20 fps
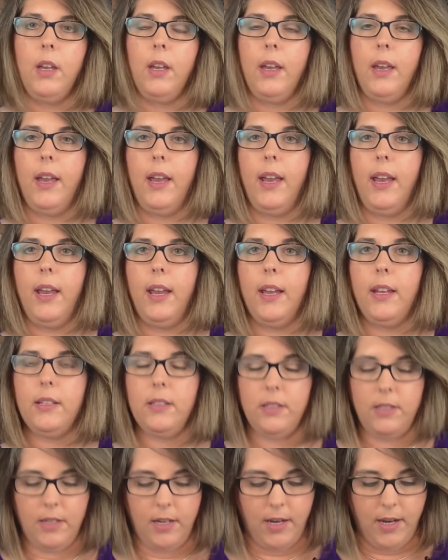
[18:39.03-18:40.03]

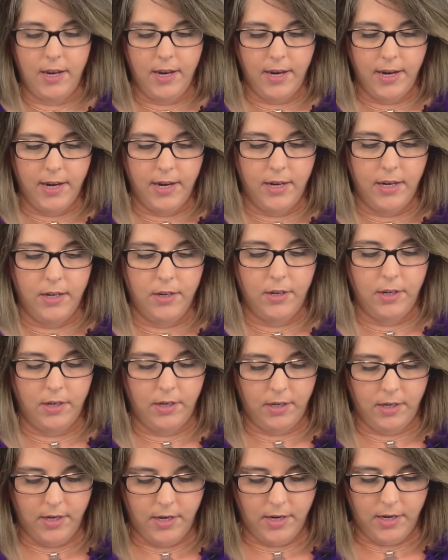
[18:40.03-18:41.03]
hand-dyed
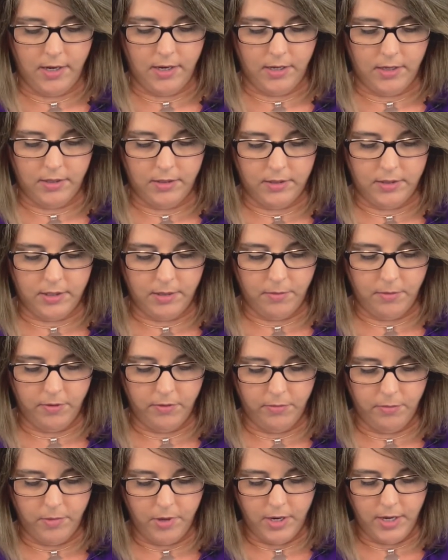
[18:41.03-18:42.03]
and some
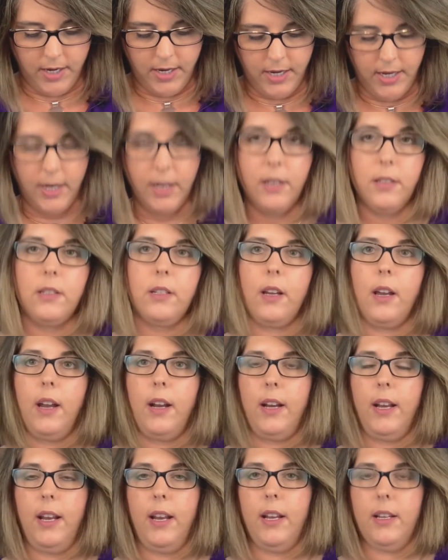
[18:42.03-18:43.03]
of my
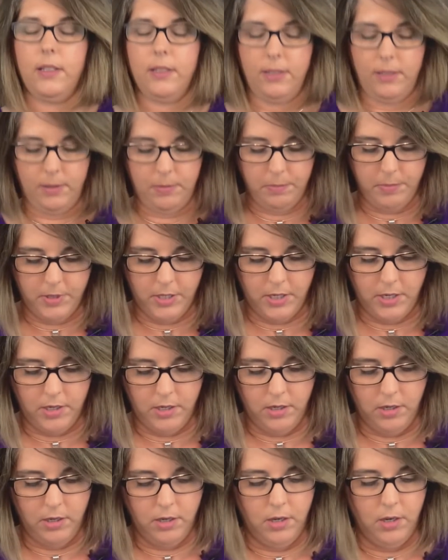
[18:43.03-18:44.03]
hand-dyed,
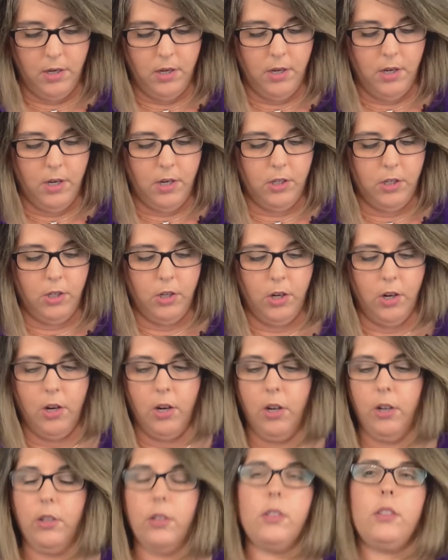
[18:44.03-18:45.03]
hand-spun
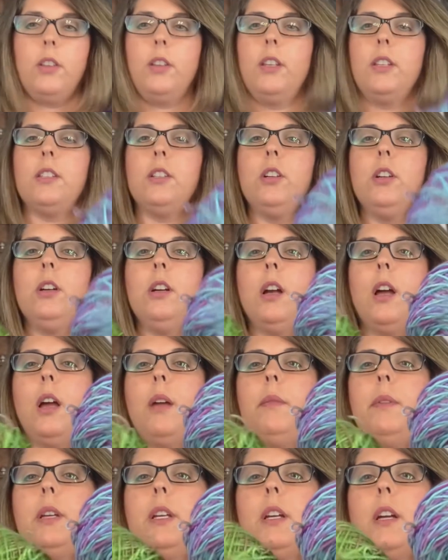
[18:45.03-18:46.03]
yarns. So these are,
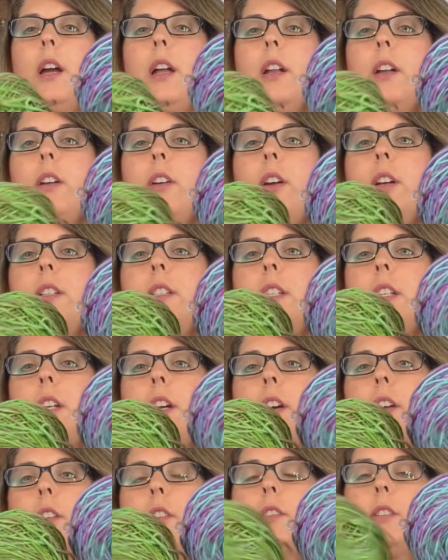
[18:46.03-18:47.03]
I mean, kind of crazy
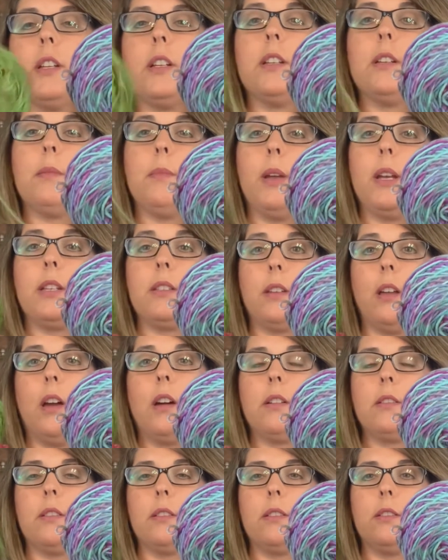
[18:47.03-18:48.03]
colors. I did make
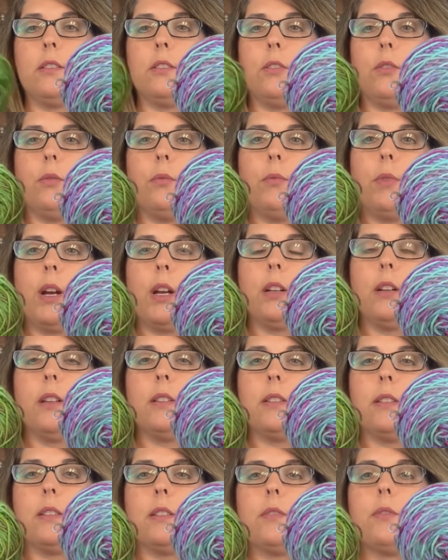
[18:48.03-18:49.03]
socks. You'll
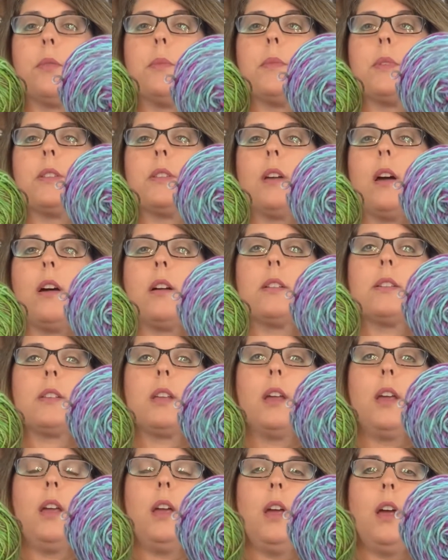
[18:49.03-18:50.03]
recognize this from the
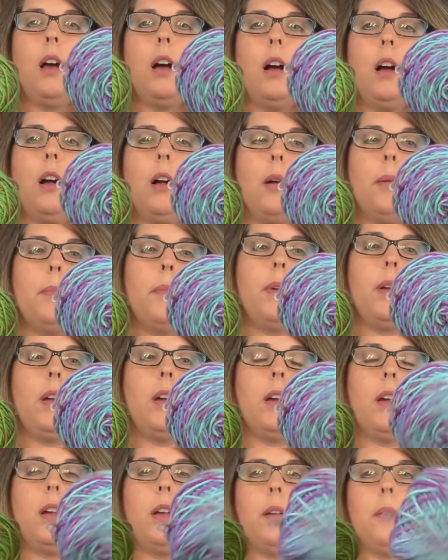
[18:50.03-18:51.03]
socks. You
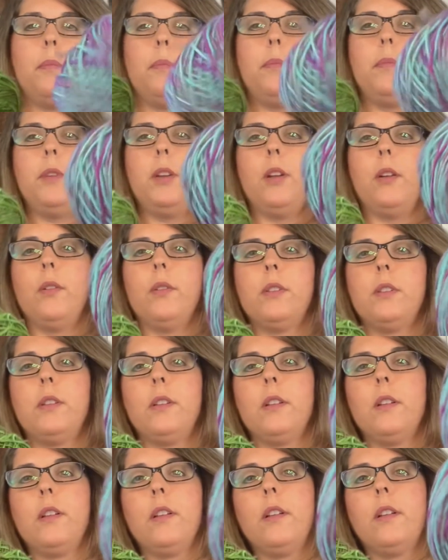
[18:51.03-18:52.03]
know,
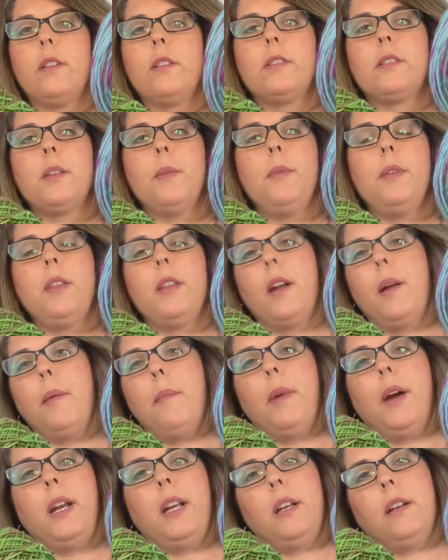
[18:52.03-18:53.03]
something that I
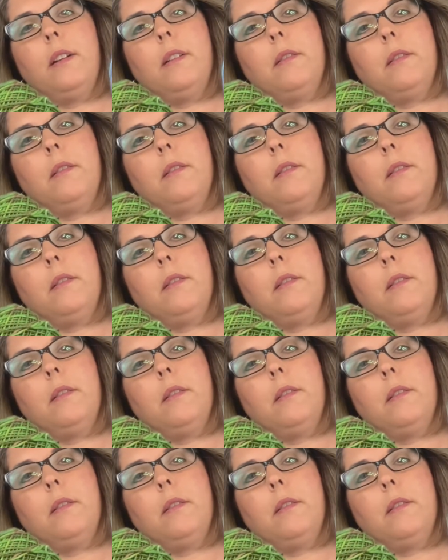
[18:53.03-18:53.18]
might